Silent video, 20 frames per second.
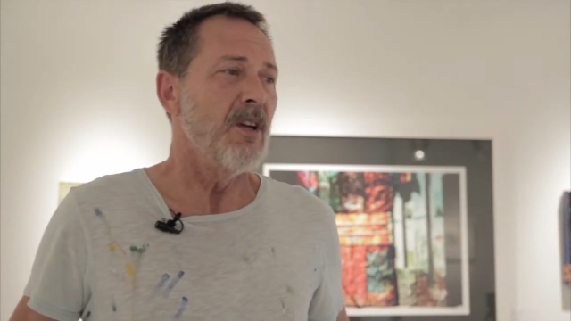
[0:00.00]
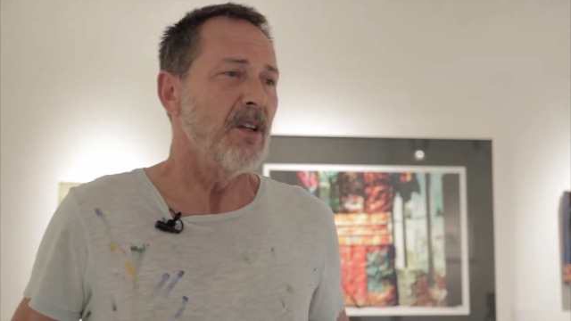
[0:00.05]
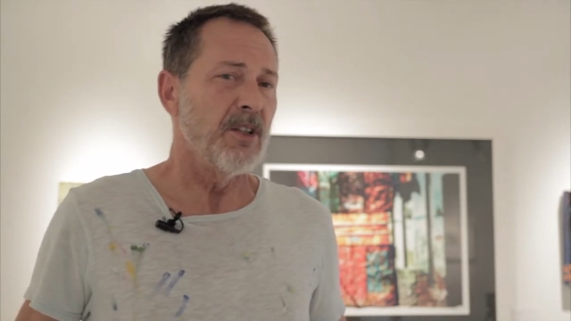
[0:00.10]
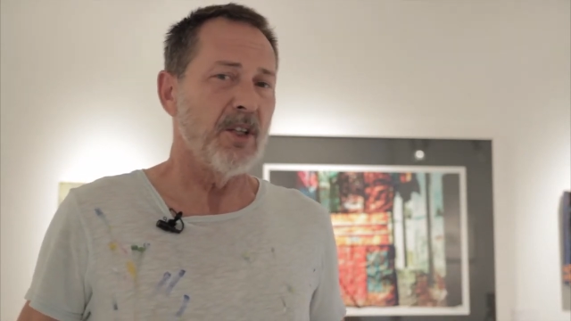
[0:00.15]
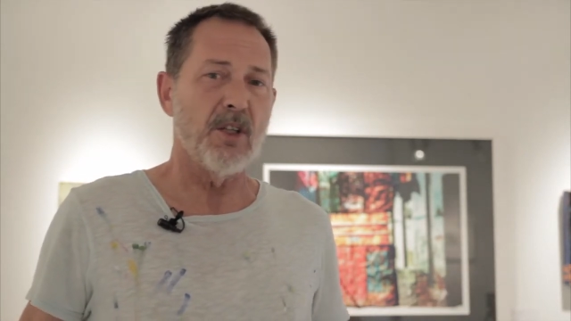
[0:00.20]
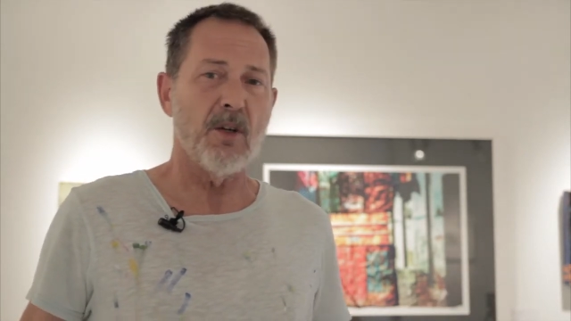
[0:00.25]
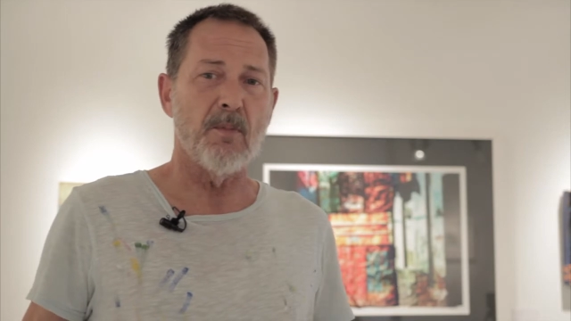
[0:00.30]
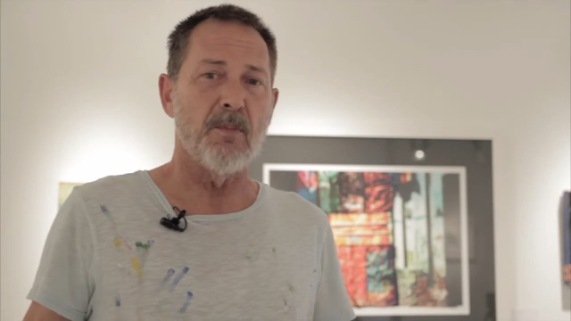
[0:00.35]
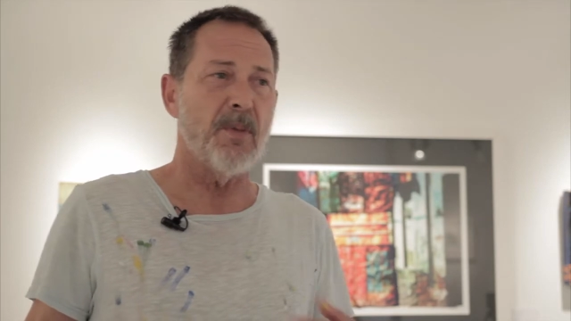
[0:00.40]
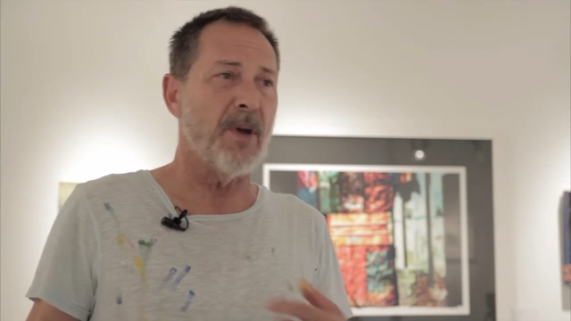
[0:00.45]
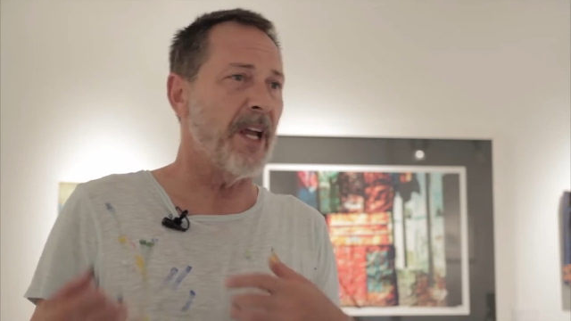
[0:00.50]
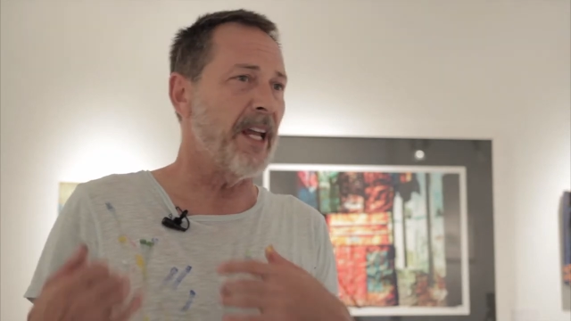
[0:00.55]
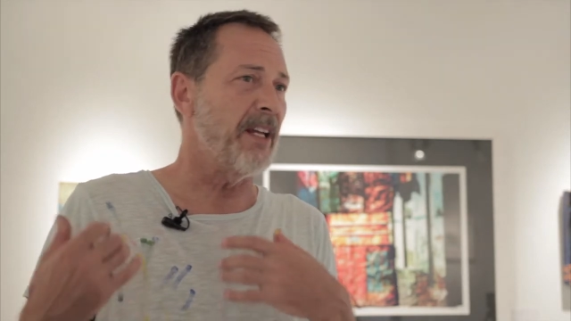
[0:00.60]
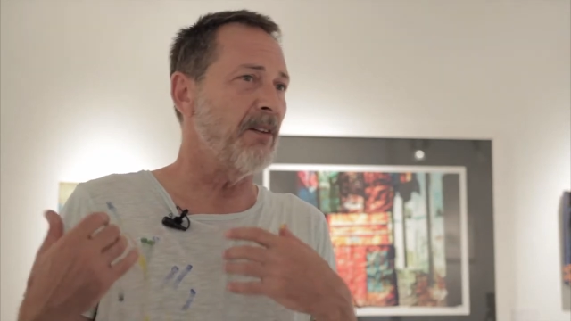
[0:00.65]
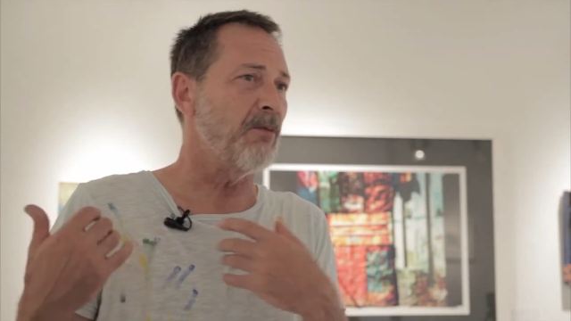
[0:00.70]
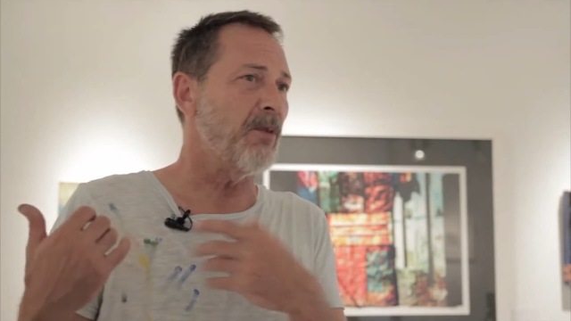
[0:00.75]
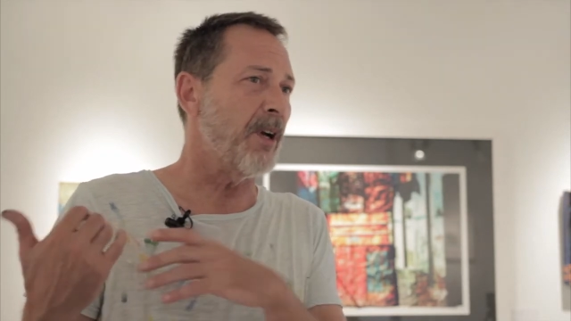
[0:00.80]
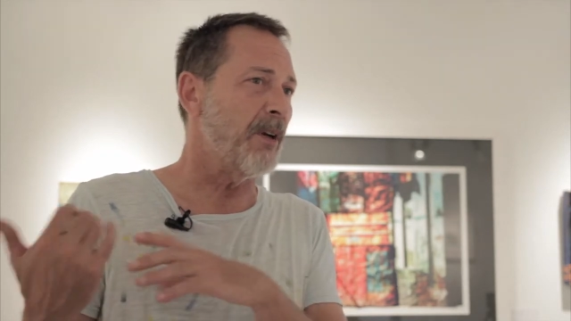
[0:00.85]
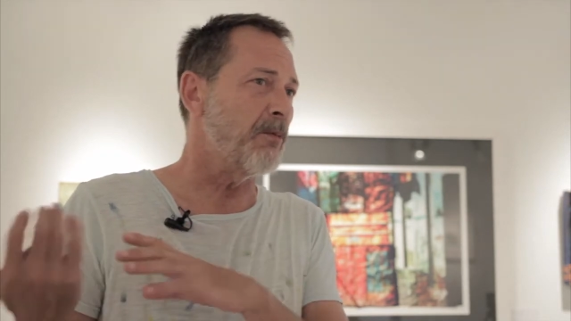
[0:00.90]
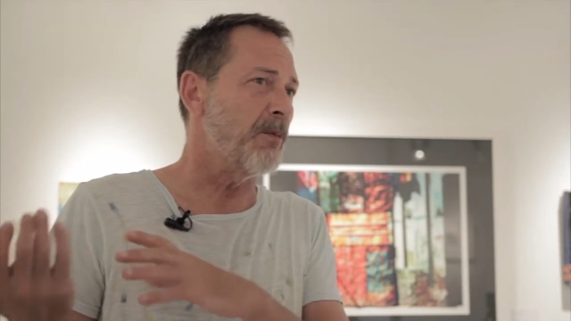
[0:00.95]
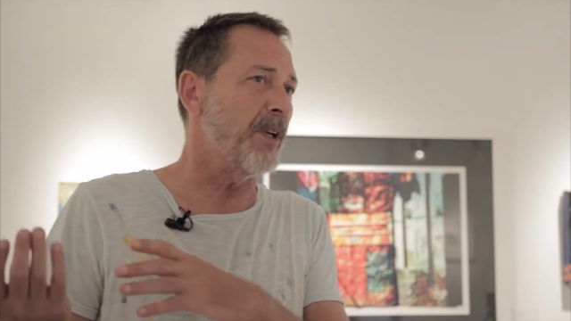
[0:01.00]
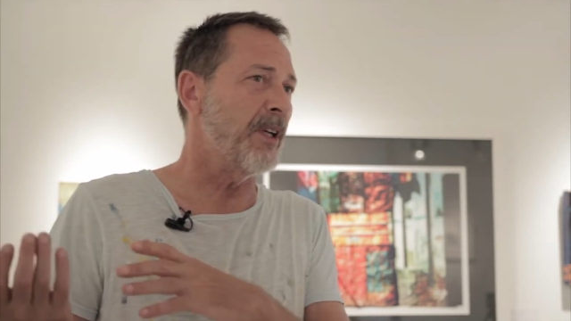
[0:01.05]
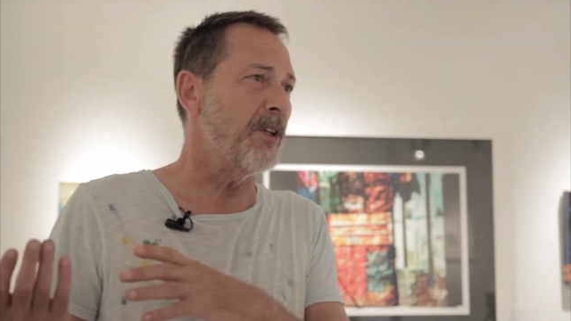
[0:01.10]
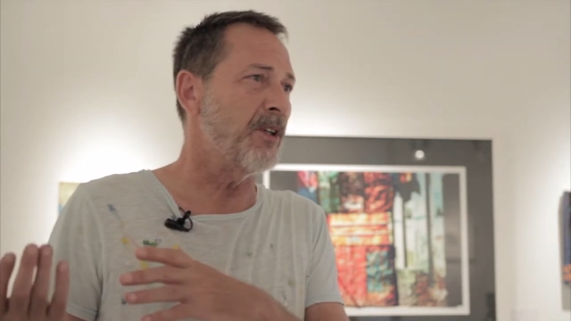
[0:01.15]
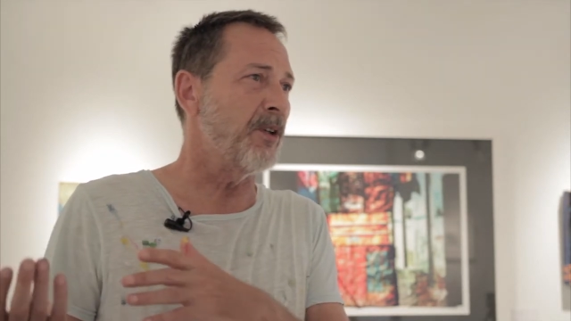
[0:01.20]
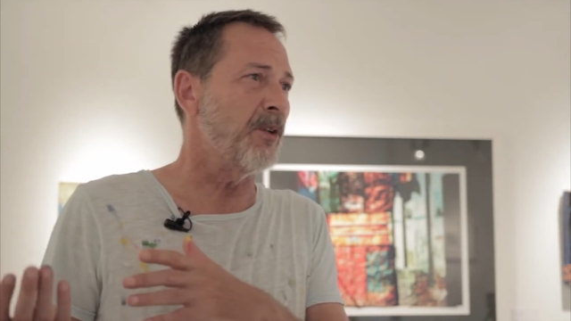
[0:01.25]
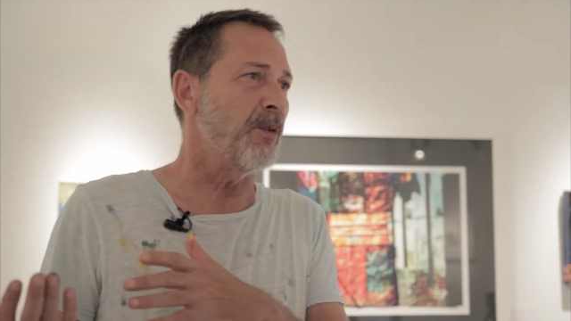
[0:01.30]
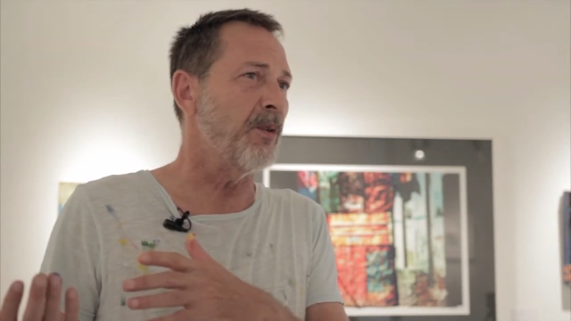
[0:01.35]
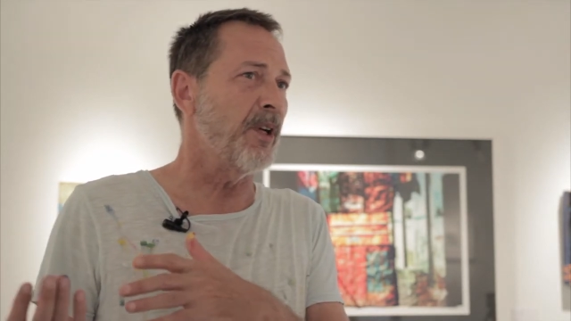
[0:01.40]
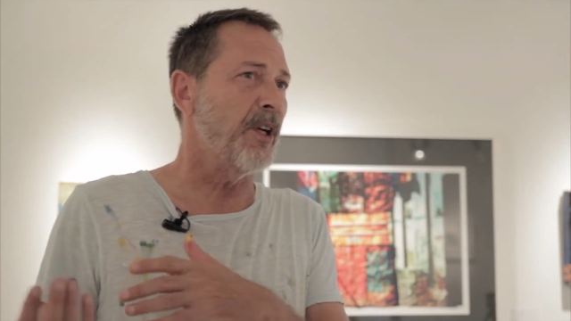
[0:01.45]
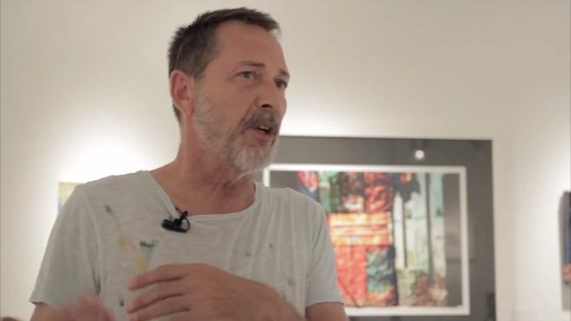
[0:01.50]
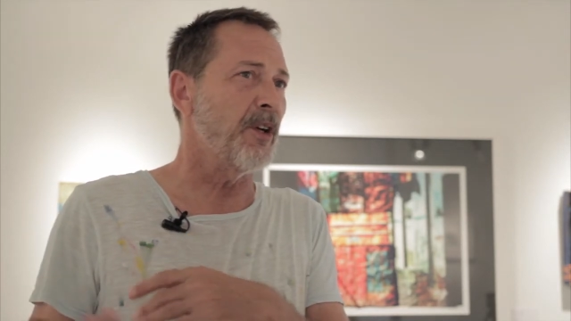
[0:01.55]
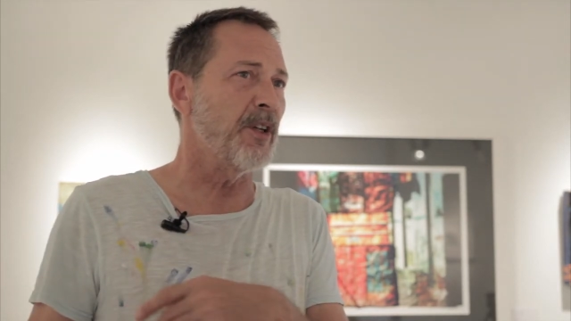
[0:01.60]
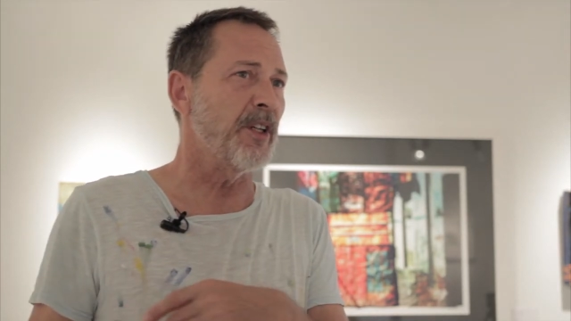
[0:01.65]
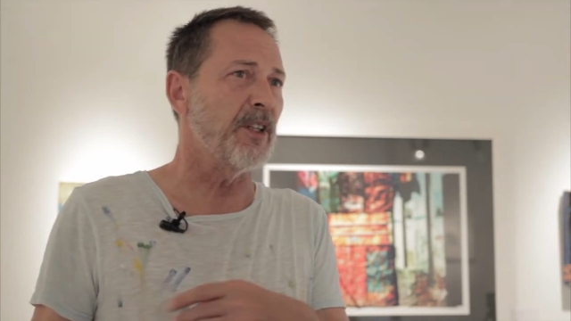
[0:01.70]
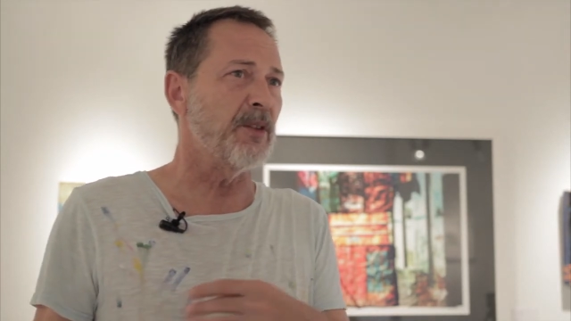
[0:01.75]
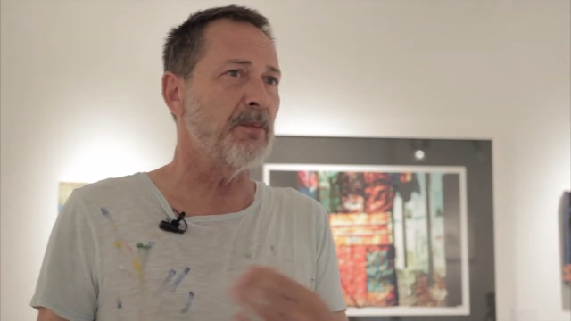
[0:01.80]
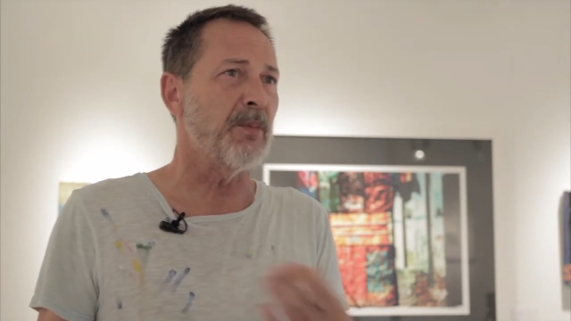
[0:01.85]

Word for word: You can paint like we do here in these